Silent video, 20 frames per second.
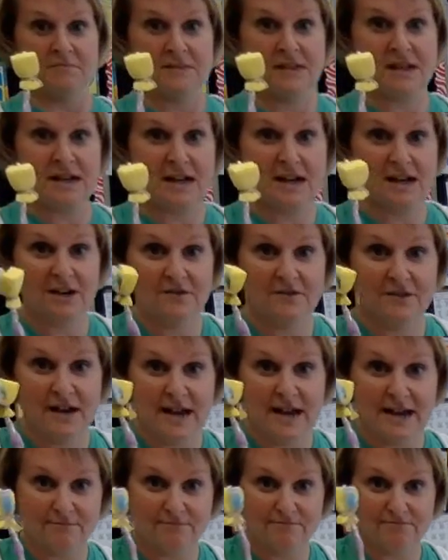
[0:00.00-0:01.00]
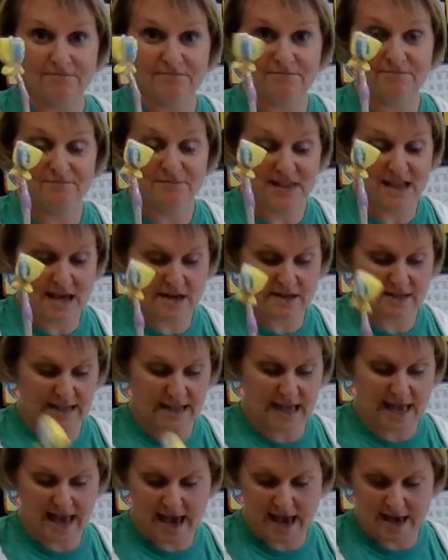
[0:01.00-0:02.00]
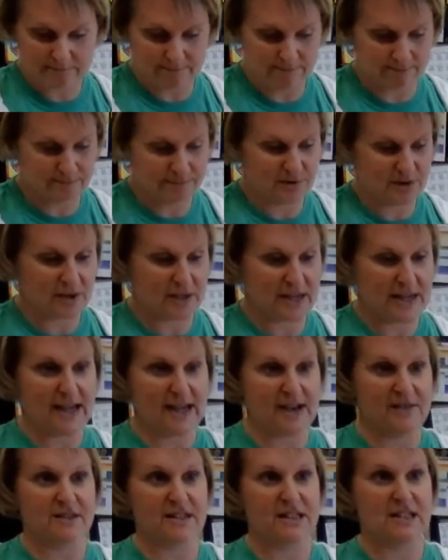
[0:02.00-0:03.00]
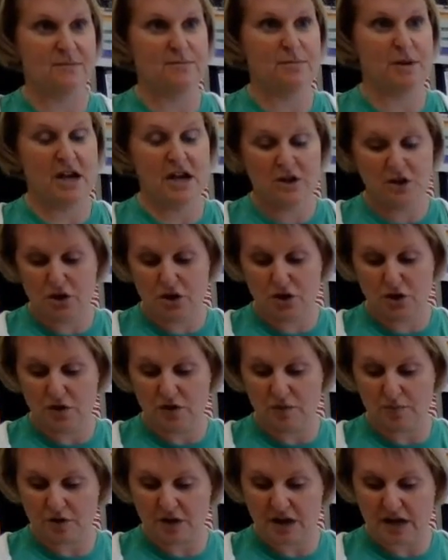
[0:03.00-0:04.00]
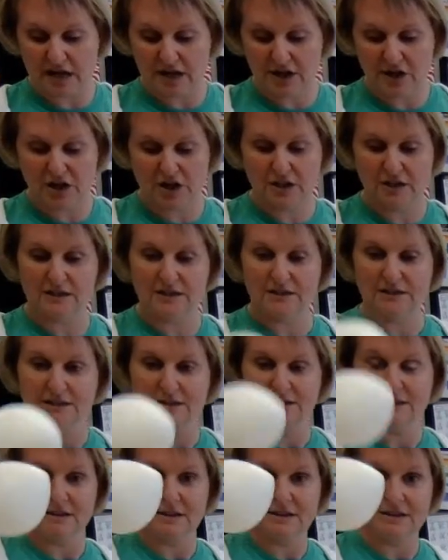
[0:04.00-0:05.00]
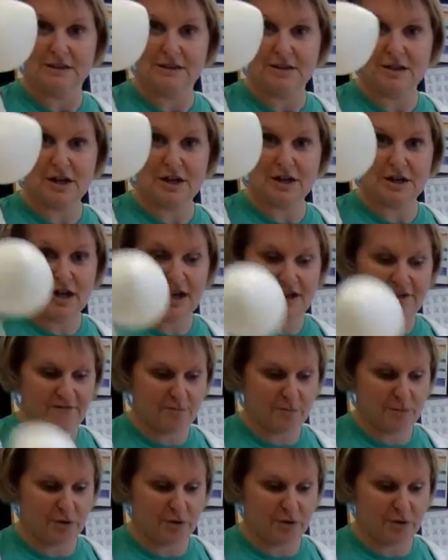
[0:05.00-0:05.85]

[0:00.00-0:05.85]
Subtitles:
All right. How's that? So I have a sponge toothbrush, a knife